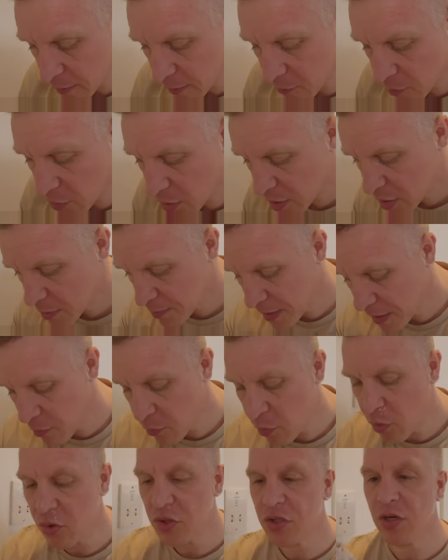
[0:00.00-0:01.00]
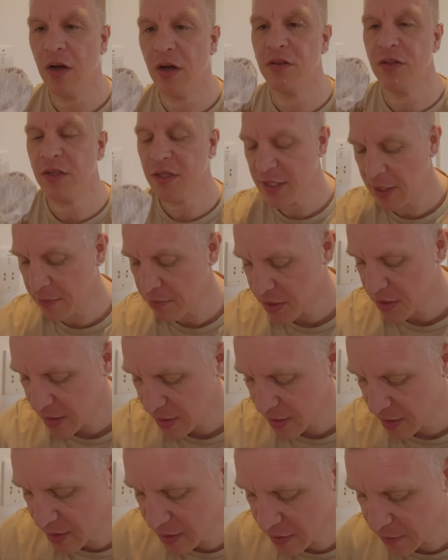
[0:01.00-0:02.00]
Right, a bit of water on the tips of
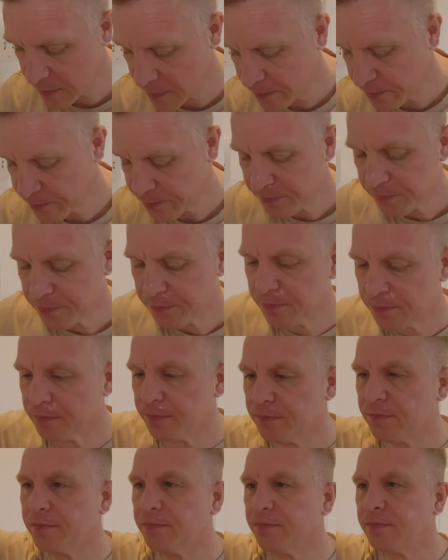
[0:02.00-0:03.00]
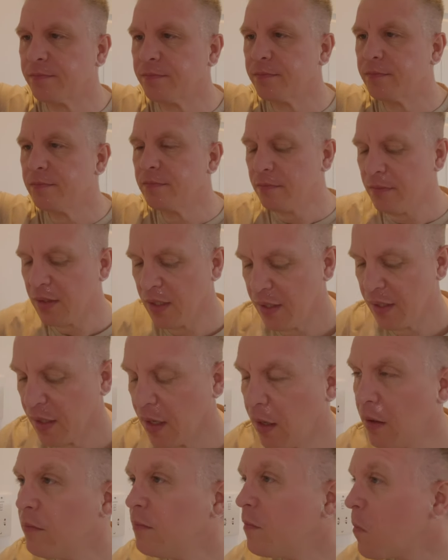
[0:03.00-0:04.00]
this. There you
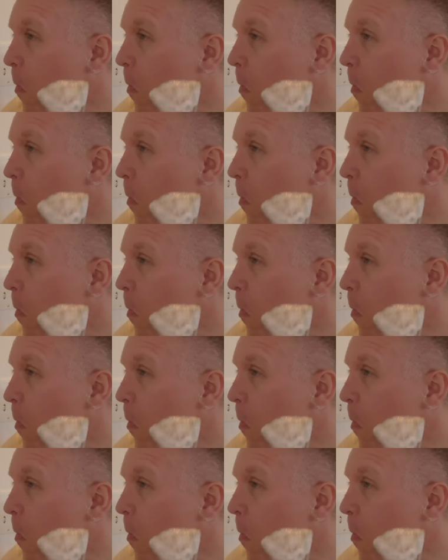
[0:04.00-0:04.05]
go.